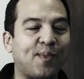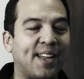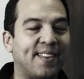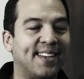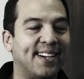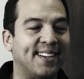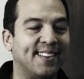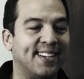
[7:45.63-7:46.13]

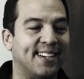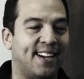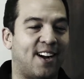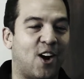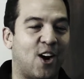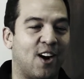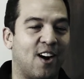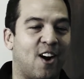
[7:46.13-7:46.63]
the, the
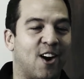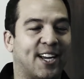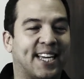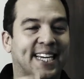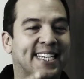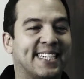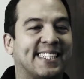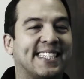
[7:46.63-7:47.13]
our, our
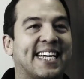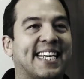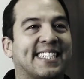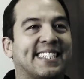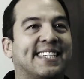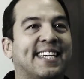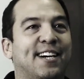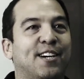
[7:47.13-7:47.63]
kinesthetic
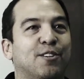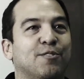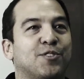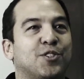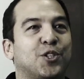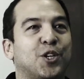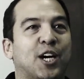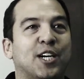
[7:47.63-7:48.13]
selves
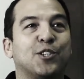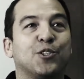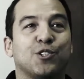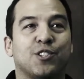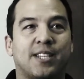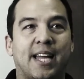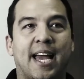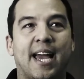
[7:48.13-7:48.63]
to
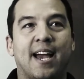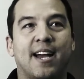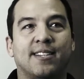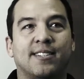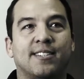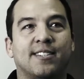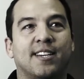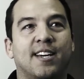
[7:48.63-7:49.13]

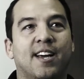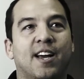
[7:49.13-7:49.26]
understand